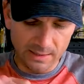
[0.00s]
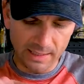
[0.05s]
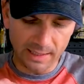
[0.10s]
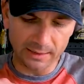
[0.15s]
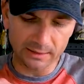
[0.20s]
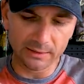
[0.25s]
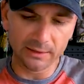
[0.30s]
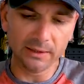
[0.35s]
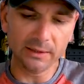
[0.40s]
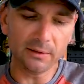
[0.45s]

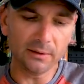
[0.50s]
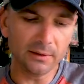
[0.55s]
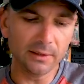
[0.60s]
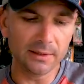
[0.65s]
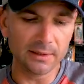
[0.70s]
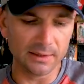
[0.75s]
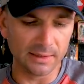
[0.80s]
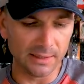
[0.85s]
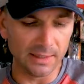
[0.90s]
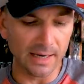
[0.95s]
And
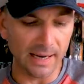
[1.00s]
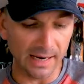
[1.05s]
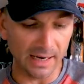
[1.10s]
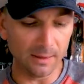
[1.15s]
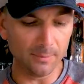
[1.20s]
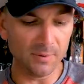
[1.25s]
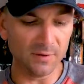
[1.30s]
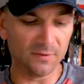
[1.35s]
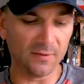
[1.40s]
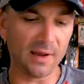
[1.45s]
literally the
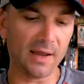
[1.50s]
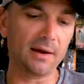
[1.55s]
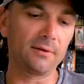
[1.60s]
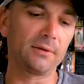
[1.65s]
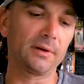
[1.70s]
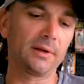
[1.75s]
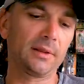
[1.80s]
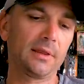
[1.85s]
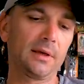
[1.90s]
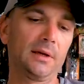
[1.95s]
name is
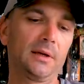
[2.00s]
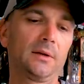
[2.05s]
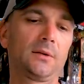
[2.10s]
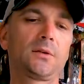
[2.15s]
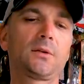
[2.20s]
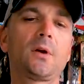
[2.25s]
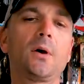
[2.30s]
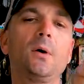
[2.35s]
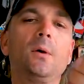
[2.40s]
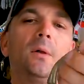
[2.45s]
everything.
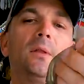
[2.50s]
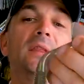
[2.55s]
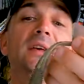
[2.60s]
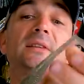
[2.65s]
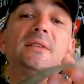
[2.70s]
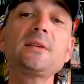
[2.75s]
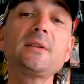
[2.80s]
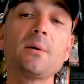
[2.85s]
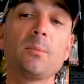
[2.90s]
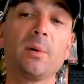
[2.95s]
So
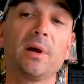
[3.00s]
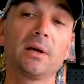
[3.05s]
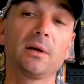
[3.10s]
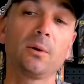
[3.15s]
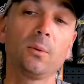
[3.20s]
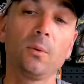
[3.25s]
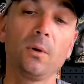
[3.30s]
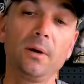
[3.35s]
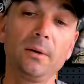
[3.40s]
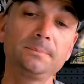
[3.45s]
this is the
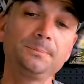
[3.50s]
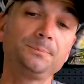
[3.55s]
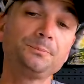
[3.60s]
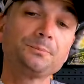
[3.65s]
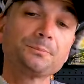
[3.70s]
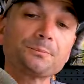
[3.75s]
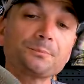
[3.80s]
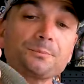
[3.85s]
bigger one.